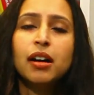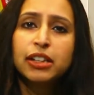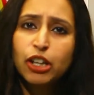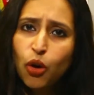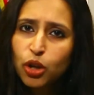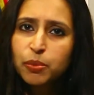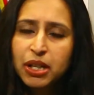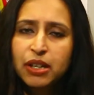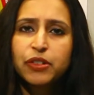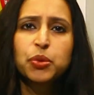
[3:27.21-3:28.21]
They all
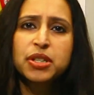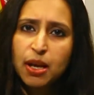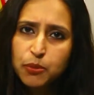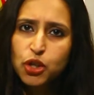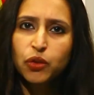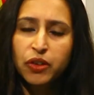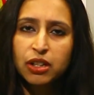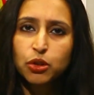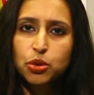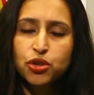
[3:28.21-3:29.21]
believe it was some sort of a
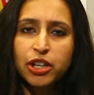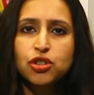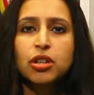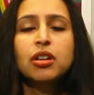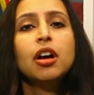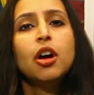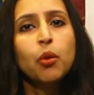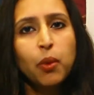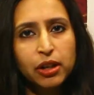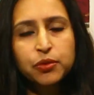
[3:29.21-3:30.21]
Hindu structure.
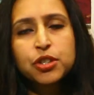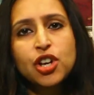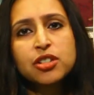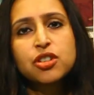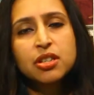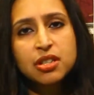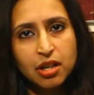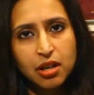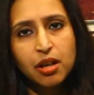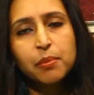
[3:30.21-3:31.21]
One of the judges,
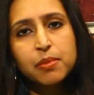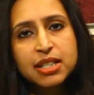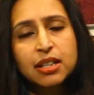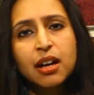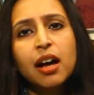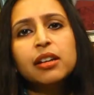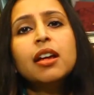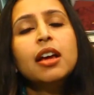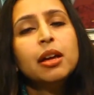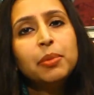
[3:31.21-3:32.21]
Mr. Khan,
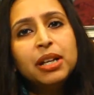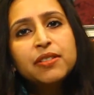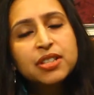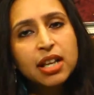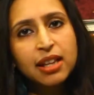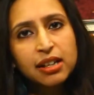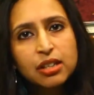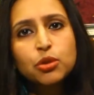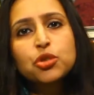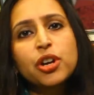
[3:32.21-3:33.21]
believes that that
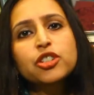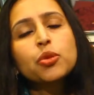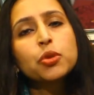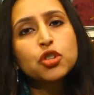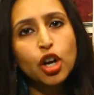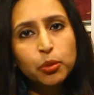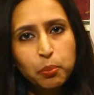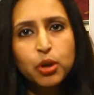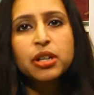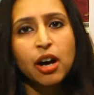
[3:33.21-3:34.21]
Hindu structure was not
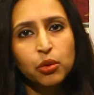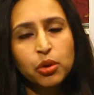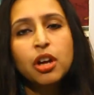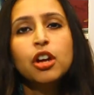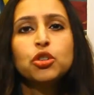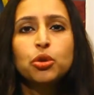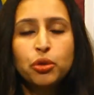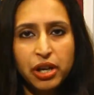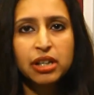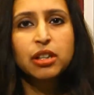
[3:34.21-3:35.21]
pulled down to
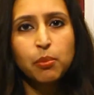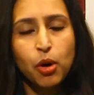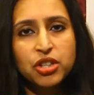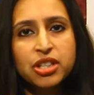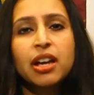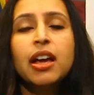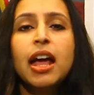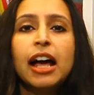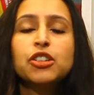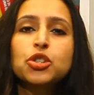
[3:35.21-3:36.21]
create the mosque.
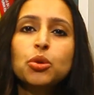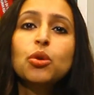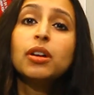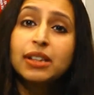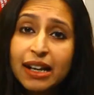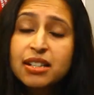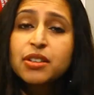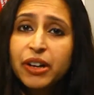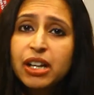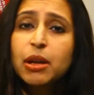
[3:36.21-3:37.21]
And so that is a
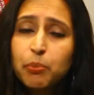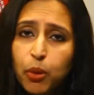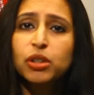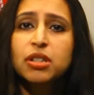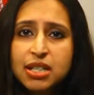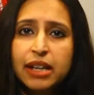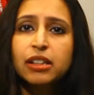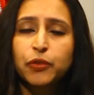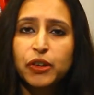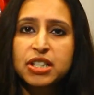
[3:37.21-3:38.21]
very important
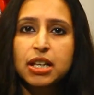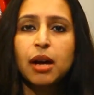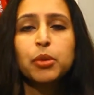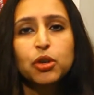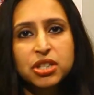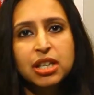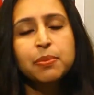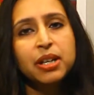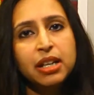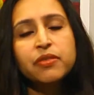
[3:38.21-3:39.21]
tenet for Islam, because they
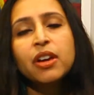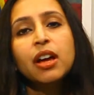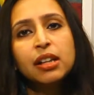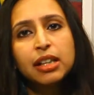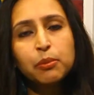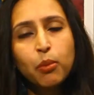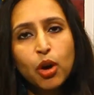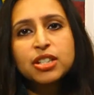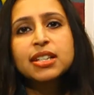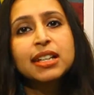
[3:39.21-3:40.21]
believe that
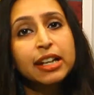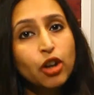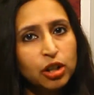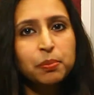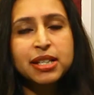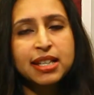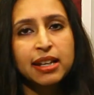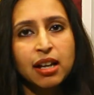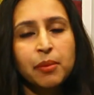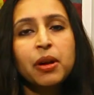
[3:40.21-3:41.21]
mosques cannot be
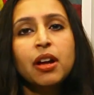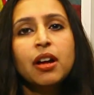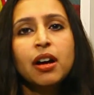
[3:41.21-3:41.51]
set up